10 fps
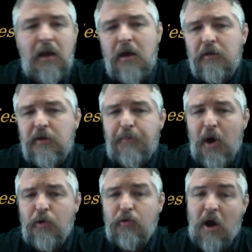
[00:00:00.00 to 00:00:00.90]
The
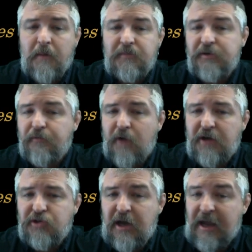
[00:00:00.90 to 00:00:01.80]
pogroms of
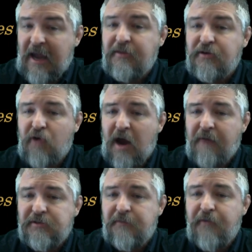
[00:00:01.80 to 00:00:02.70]
Russia and the
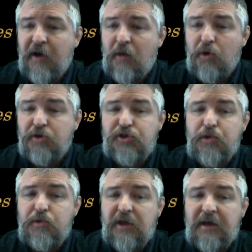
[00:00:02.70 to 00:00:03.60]
Dreyfus affair were
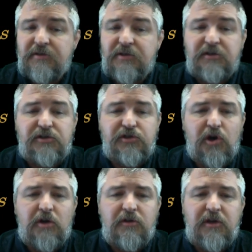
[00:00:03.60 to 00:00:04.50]
two things that
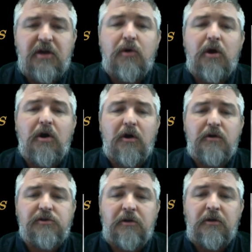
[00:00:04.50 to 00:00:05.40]
stirred Theodor
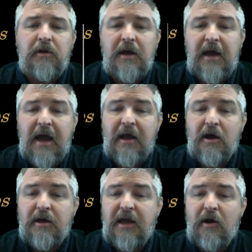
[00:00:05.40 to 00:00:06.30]
Herzl, a
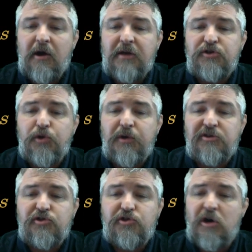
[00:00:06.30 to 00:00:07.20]
Hungarian
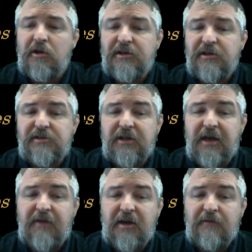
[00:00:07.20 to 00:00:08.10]
Jewish journalist
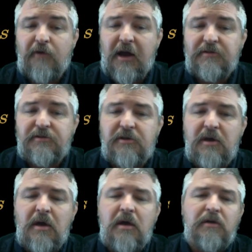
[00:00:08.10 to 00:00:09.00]
living in France,
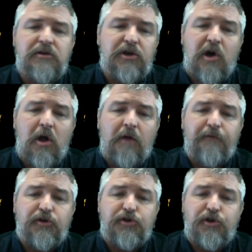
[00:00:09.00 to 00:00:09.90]
to call
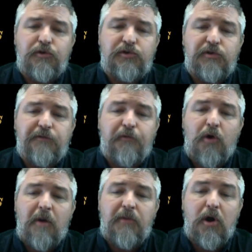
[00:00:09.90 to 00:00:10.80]
for Jews to
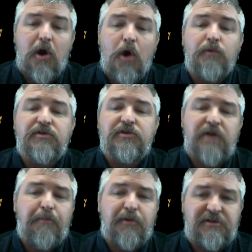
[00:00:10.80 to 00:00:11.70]
form their own
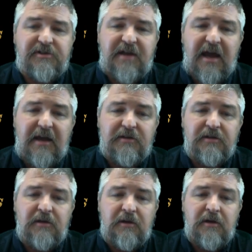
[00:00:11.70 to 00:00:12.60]
separate state,
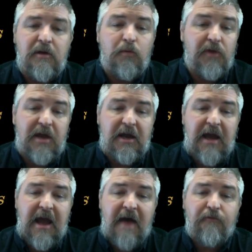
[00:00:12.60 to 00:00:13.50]
where they could
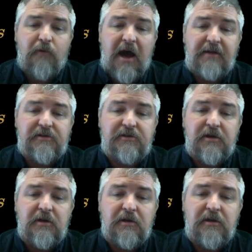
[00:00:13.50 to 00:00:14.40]
have rights
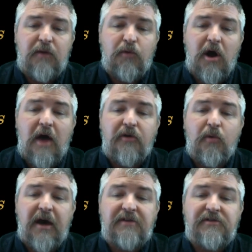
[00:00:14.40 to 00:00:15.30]
that were
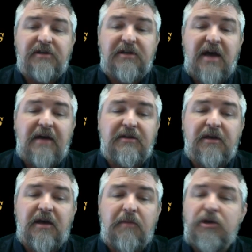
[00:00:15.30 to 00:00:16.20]
otherwise denied to
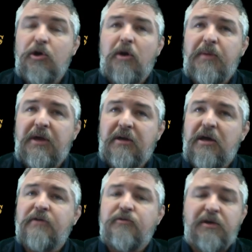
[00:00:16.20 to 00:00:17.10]
them in European
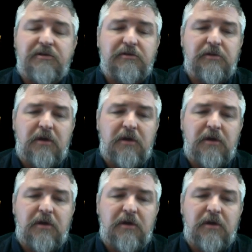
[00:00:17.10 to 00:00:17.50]
countries.